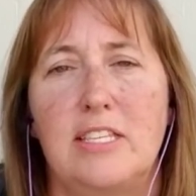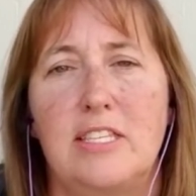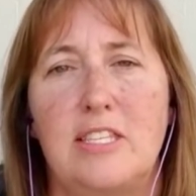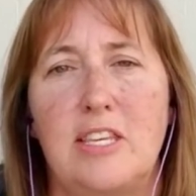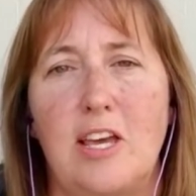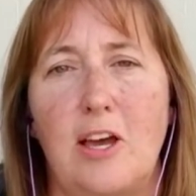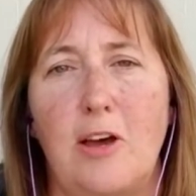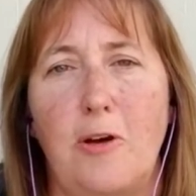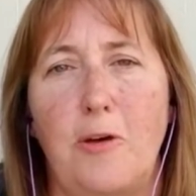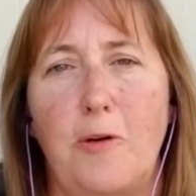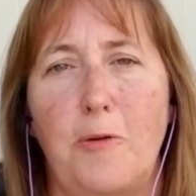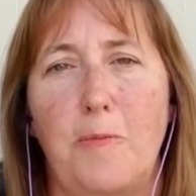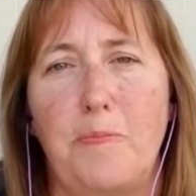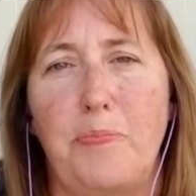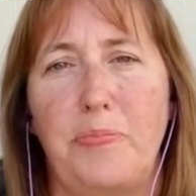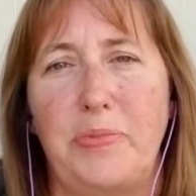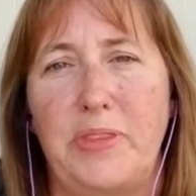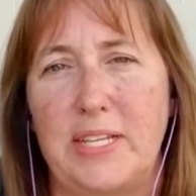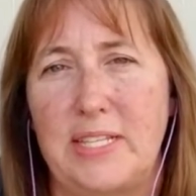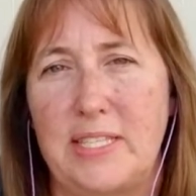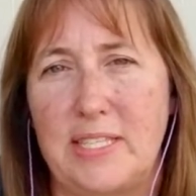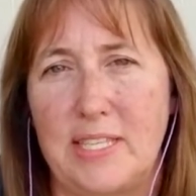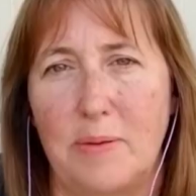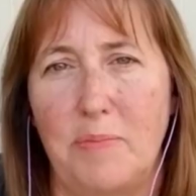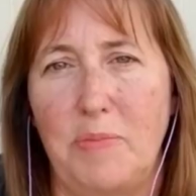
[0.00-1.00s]
So
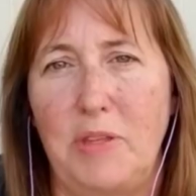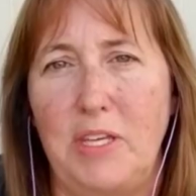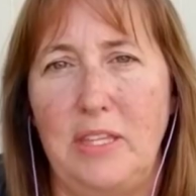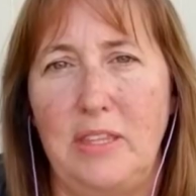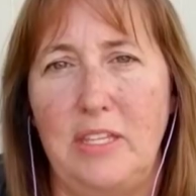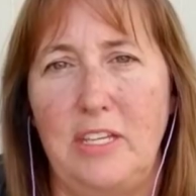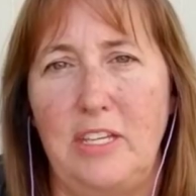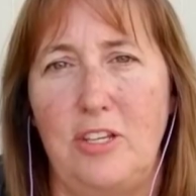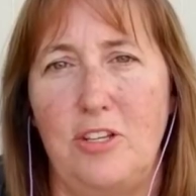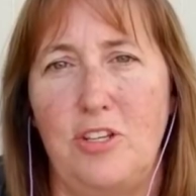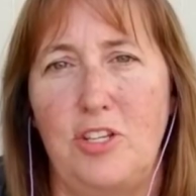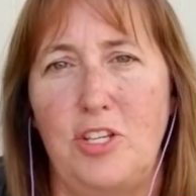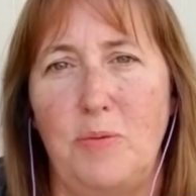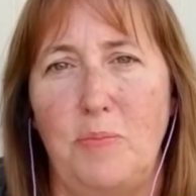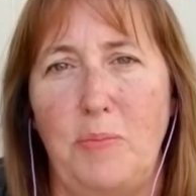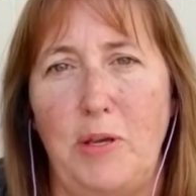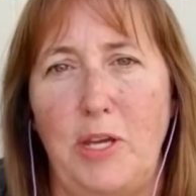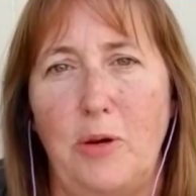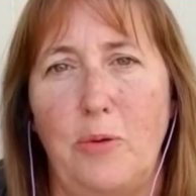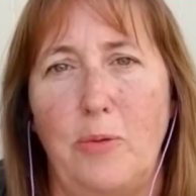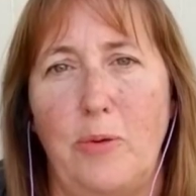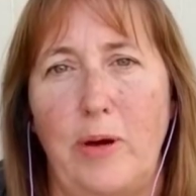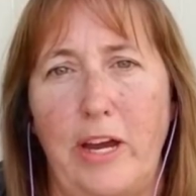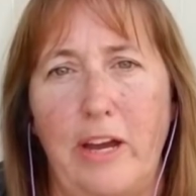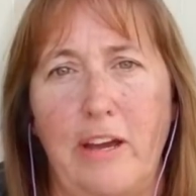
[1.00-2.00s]
that's something that you should be
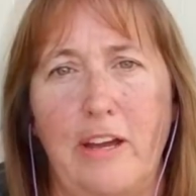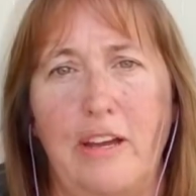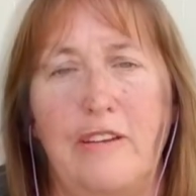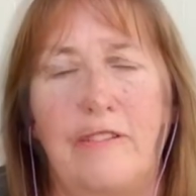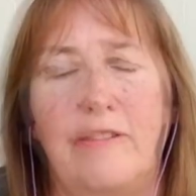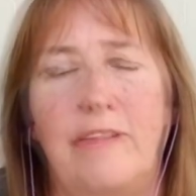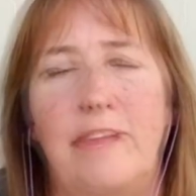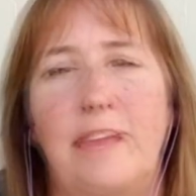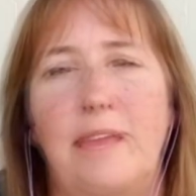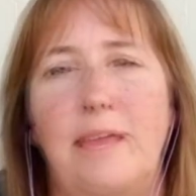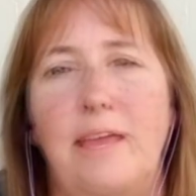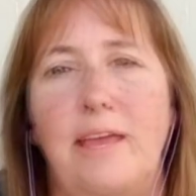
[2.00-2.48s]
aware of.